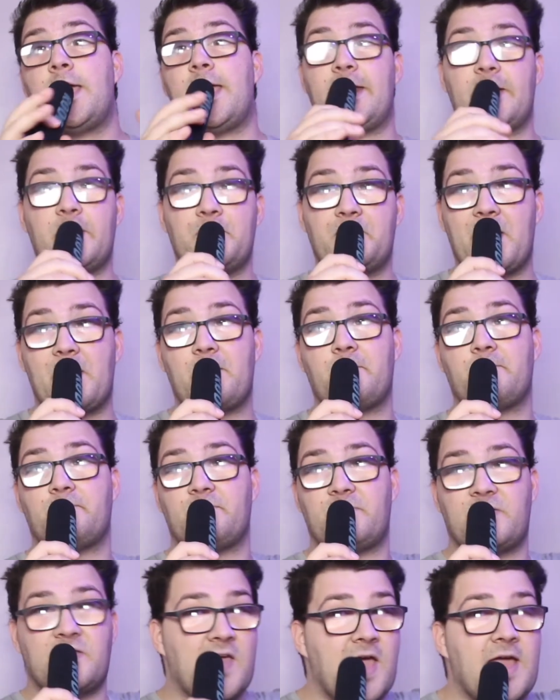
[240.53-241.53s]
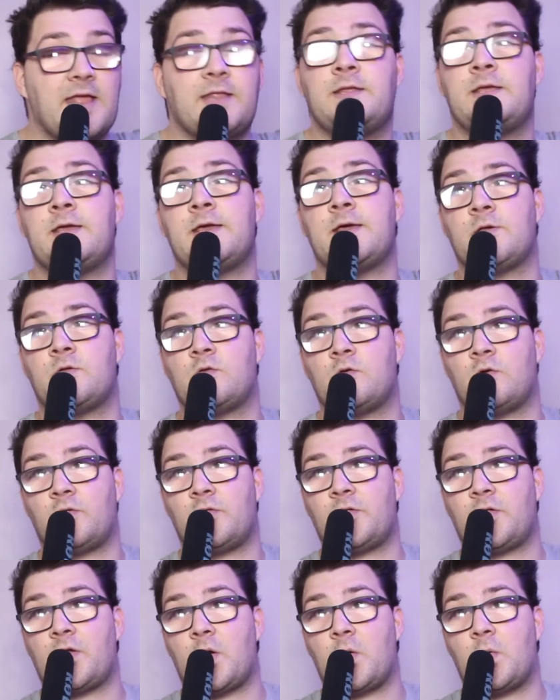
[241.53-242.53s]
in about 10 years or
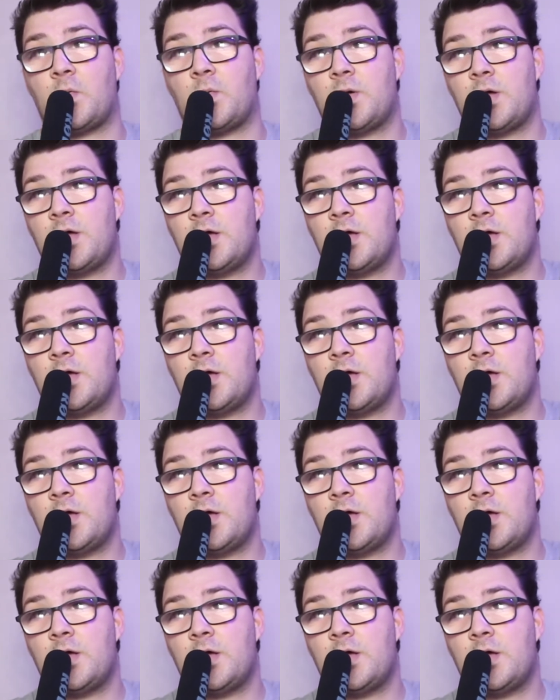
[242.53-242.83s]
so,